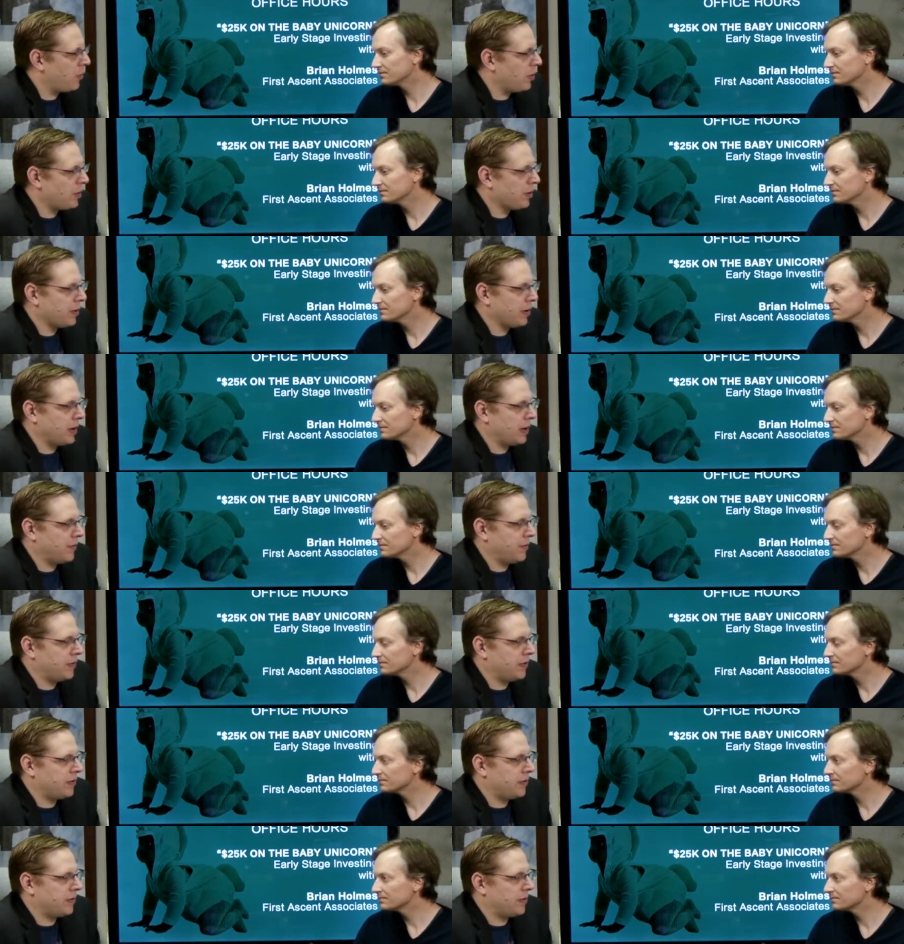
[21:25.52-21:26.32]
Speaker 1: wondering
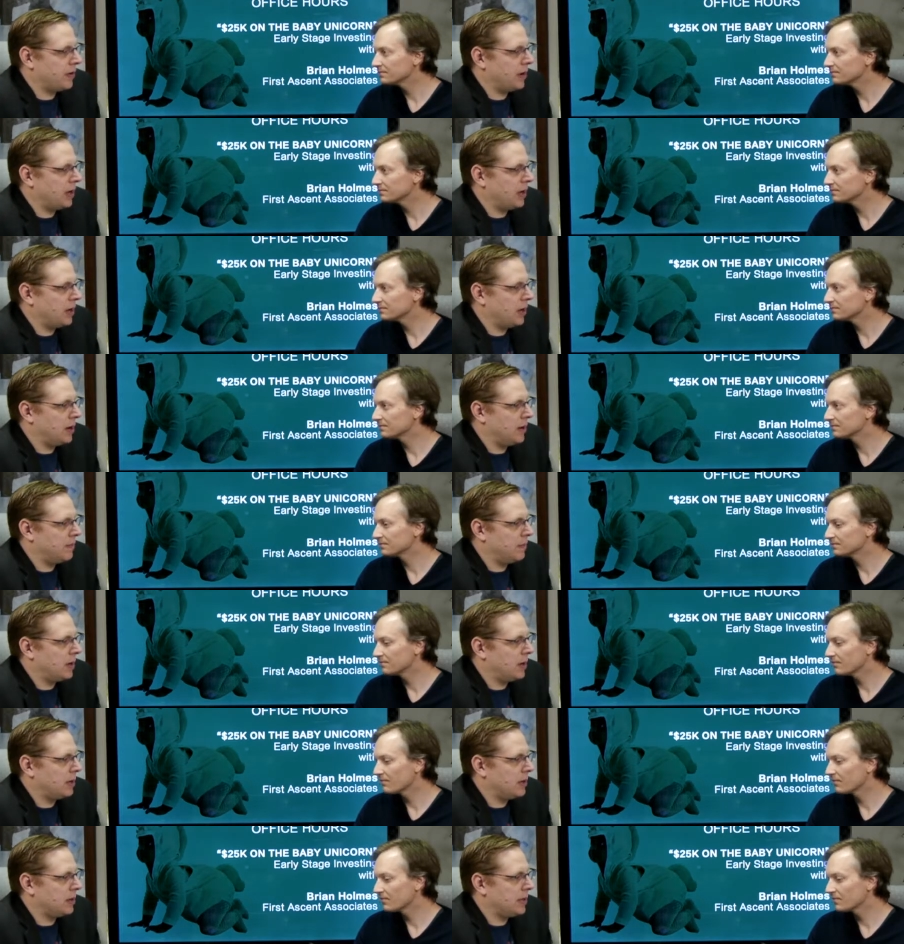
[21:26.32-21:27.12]
if it's
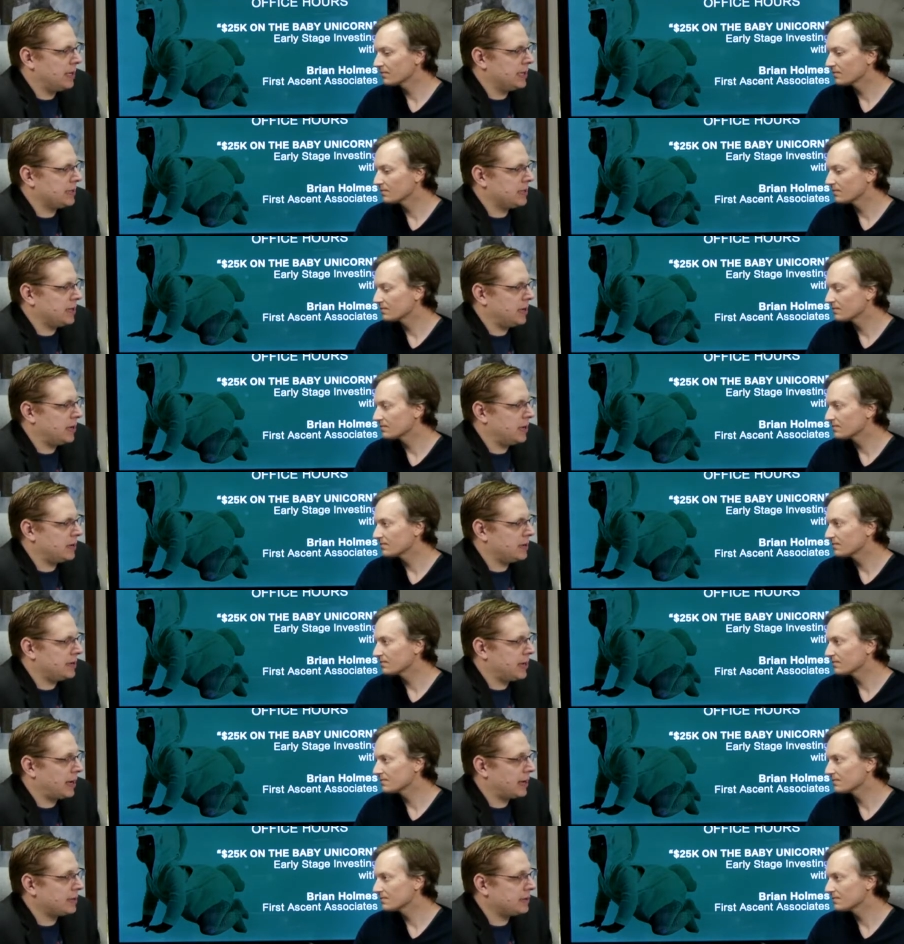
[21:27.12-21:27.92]
um, less uh,
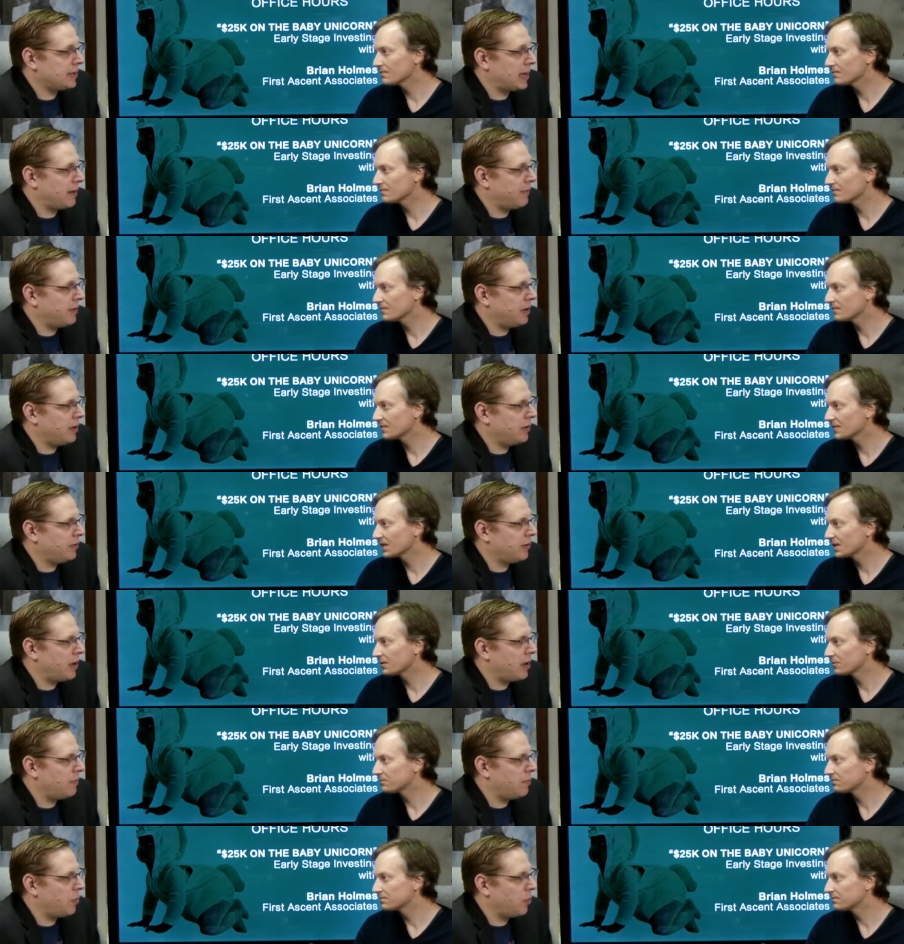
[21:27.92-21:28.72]
tech savviness
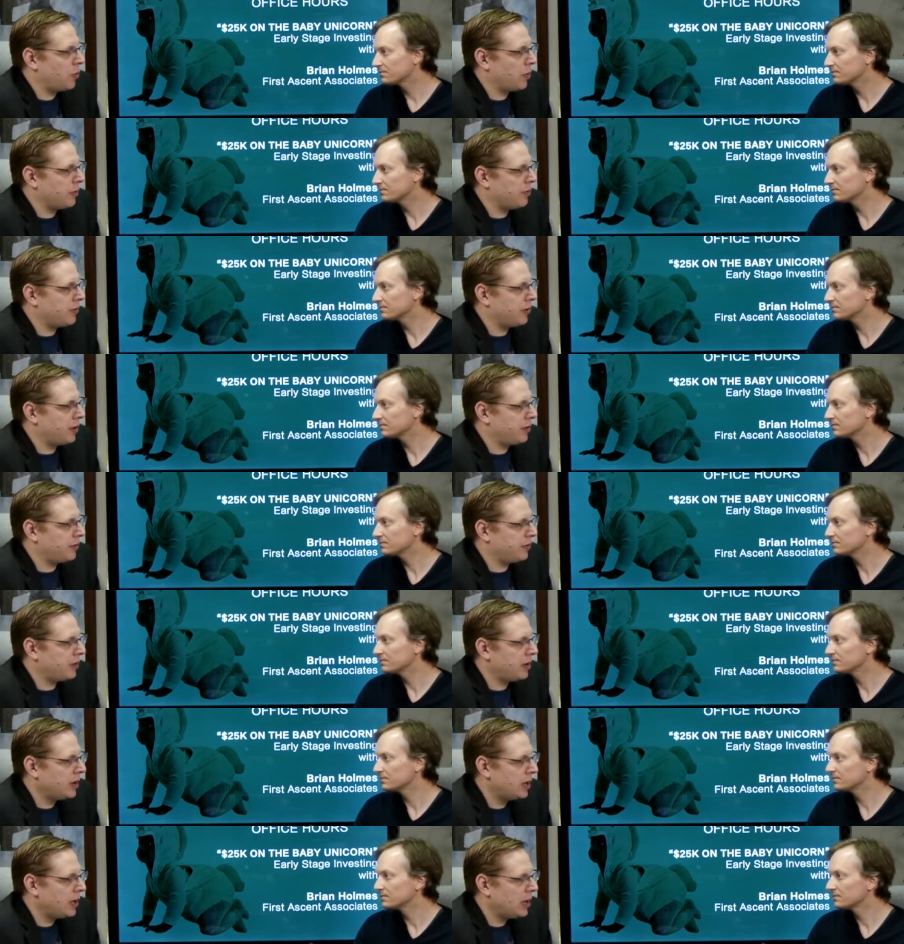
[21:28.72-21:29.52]
and more
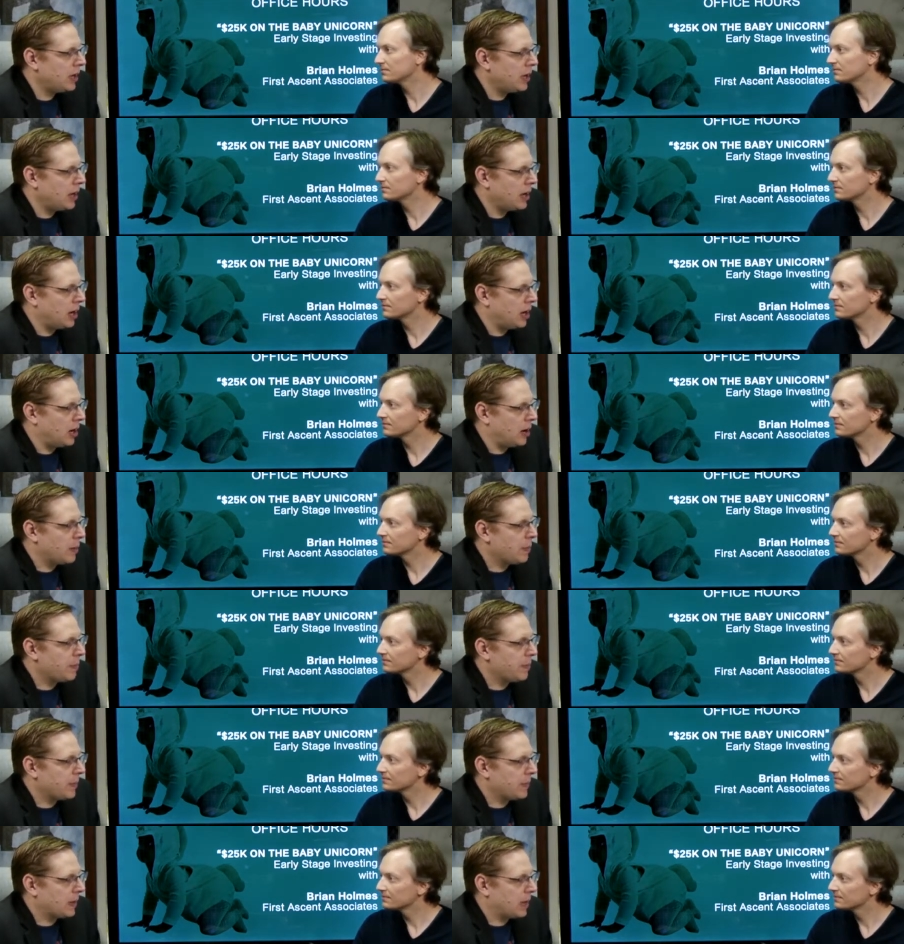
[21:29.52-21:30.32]
just
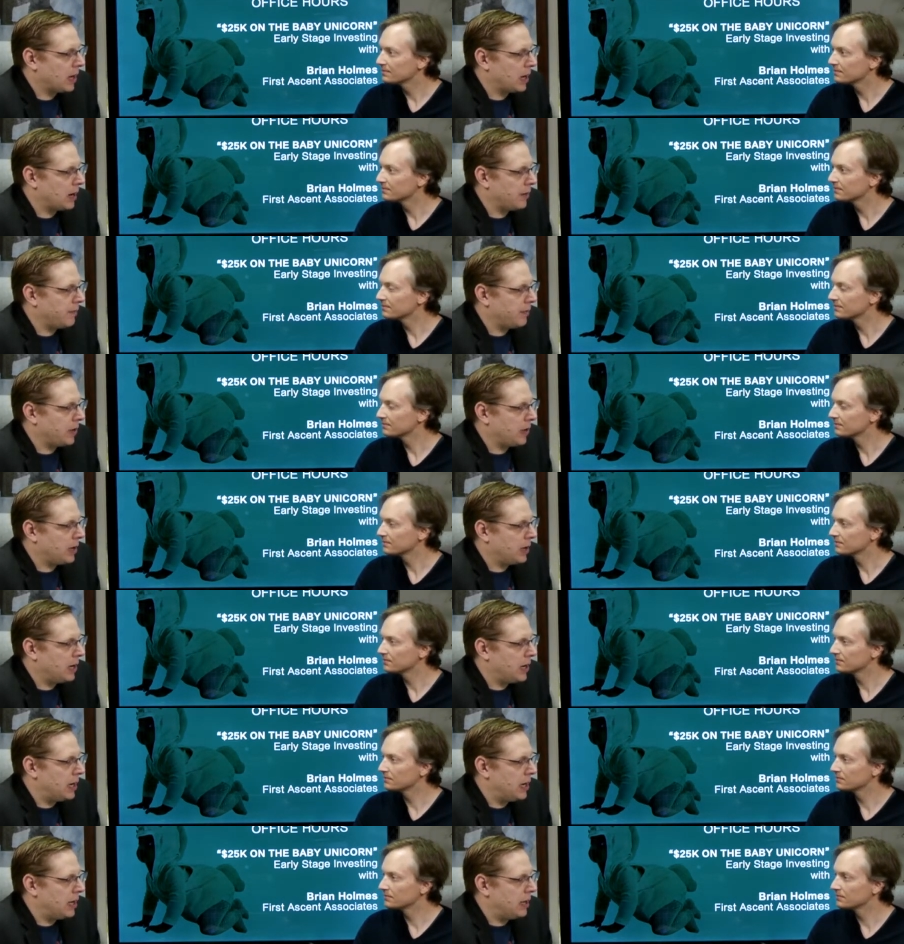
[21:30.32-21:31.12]
um, kind of
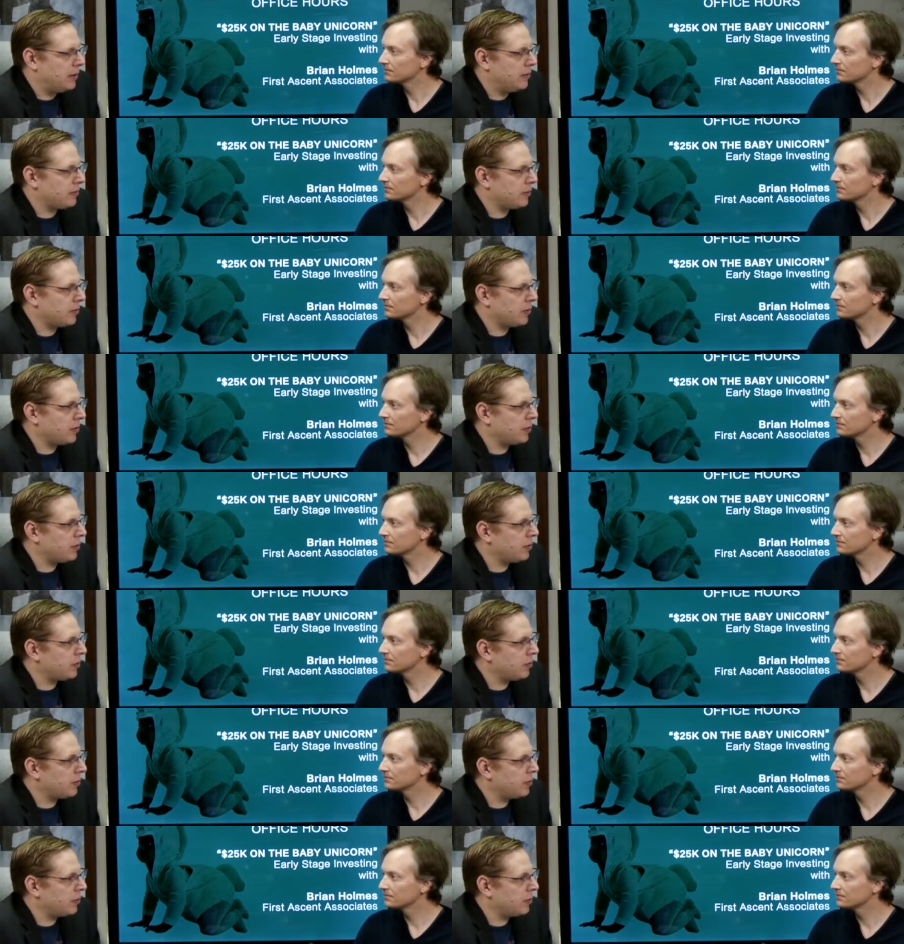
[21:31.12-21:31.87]
an insular